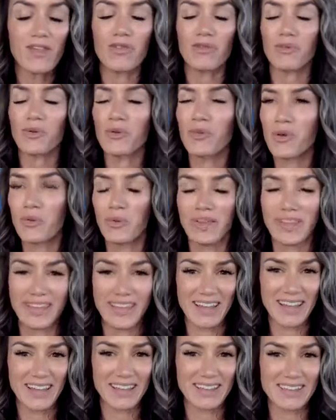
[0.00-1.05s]
through the
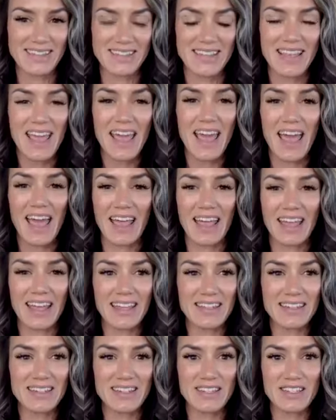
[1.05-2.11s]
weekends,
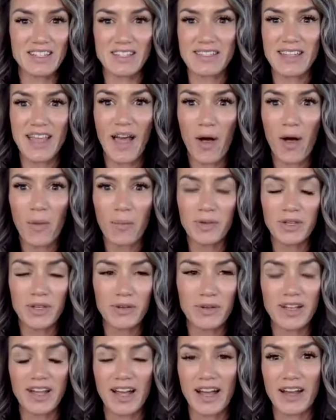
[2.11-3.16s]
and just help you
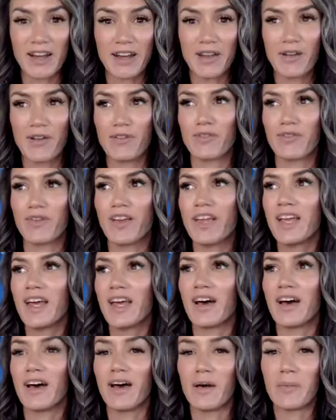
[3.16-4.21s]
to kind of
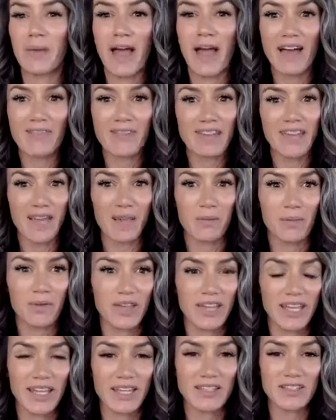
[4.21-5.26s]
have a game
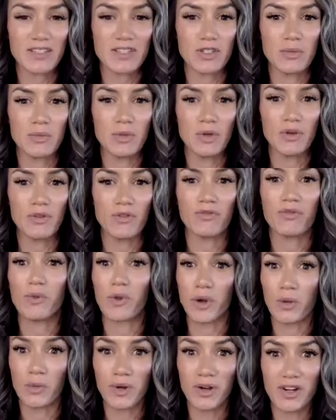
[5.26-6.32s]
plan to move
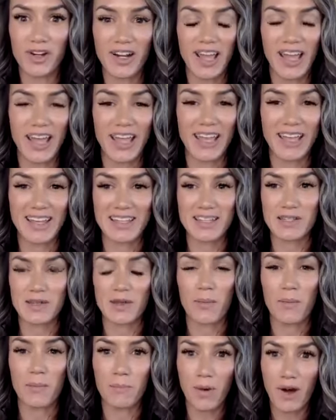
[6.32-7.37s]
forward and
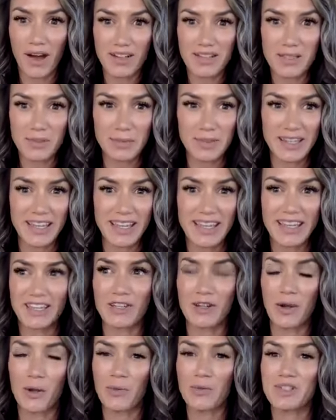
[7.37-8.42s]
possibly,
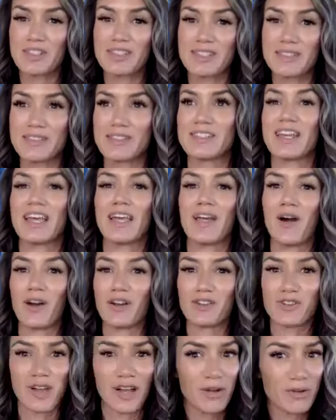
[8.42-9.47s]
stay
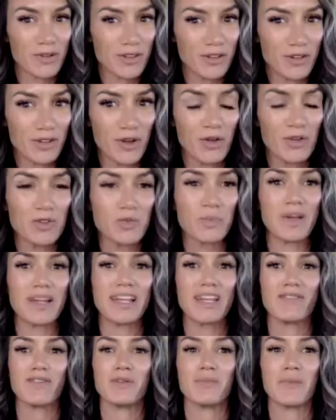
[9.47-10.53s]
on track with your goals, but
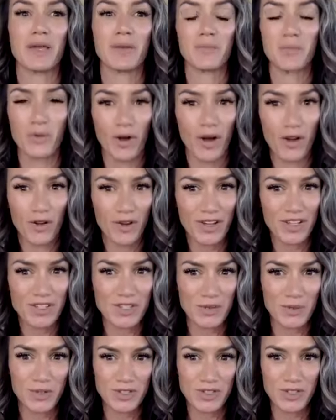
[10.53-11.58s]
even make progress
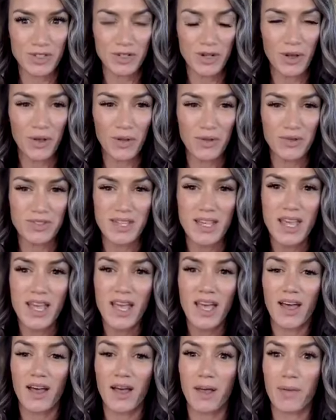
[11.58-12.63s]
towards your goals
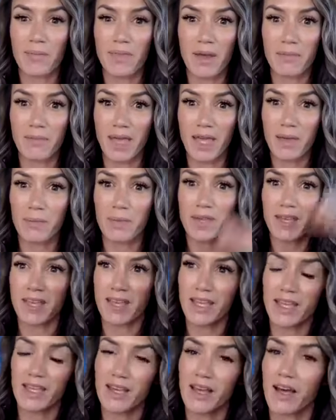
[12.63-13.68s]
that
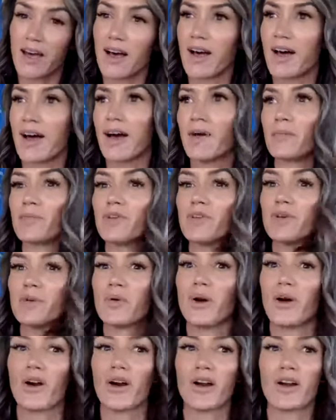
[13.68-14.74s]
maybe you
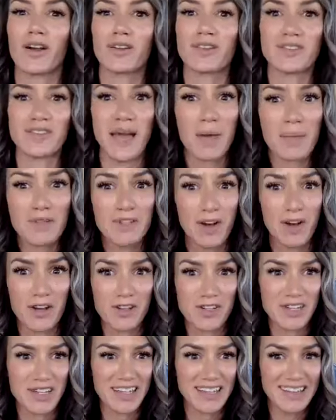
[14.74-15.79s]
are
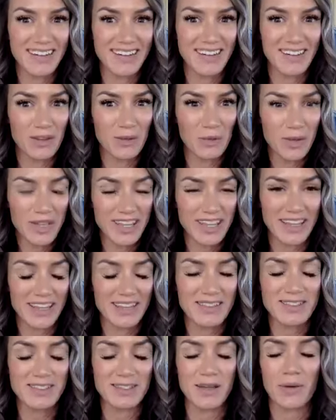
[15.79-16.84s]
sabotaging on the
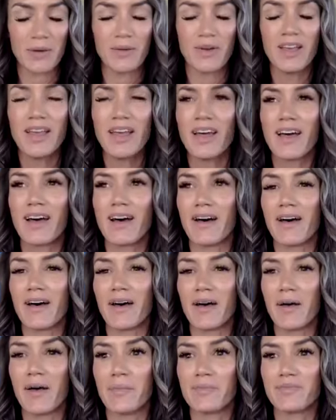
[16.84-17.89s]
weekend. So
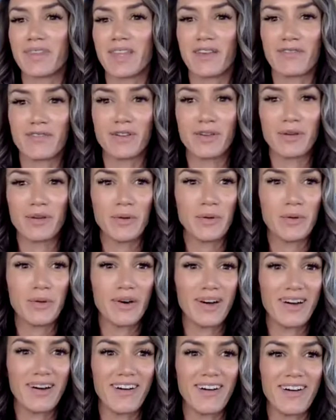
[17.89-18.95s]
if you
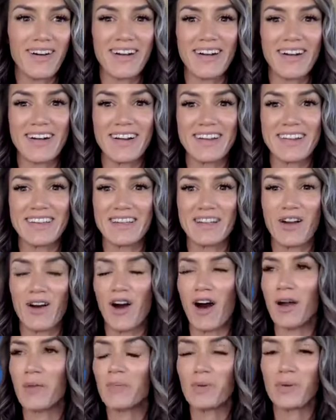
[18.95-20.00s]
are
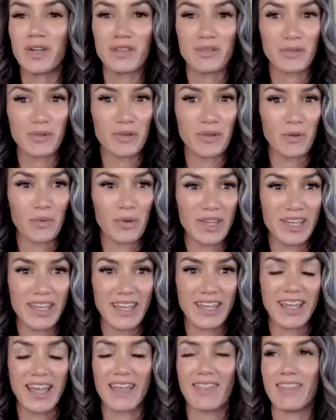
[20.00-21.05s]
on point through the
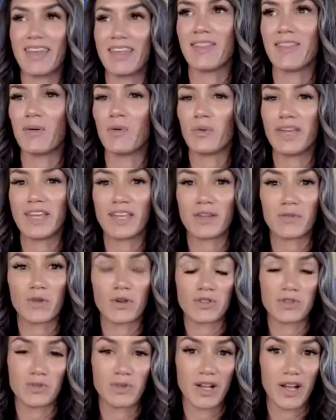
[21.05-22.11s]
week and the weekend
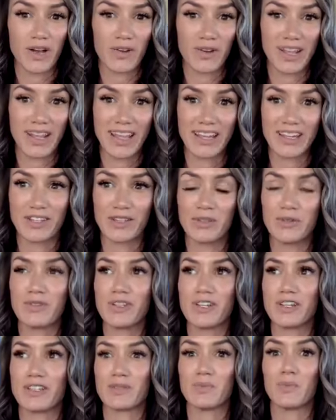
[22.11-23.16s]
rolls around and you
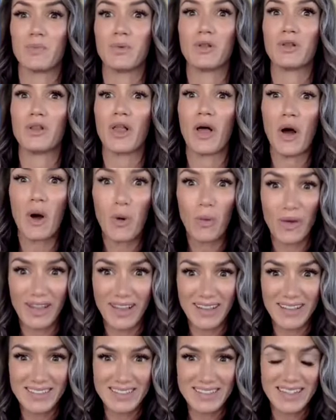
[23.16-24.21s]
just blow
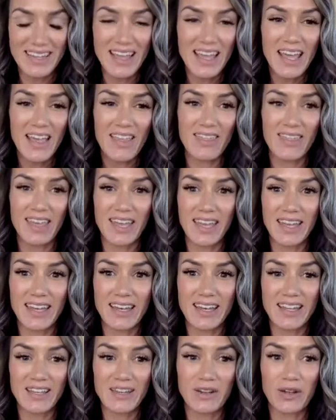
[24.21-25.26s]
it,
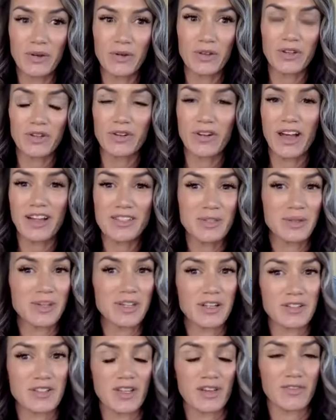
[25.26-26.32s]
then you're not doing
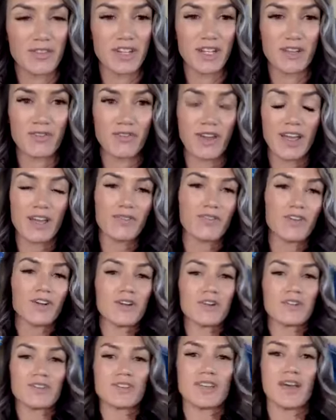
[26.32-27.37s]
yourself any
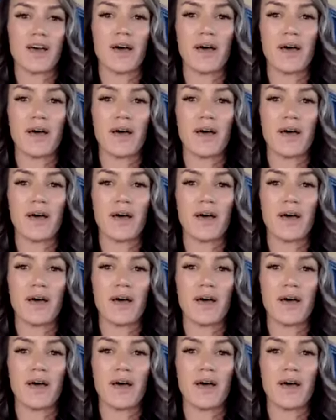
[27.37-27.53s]
favors.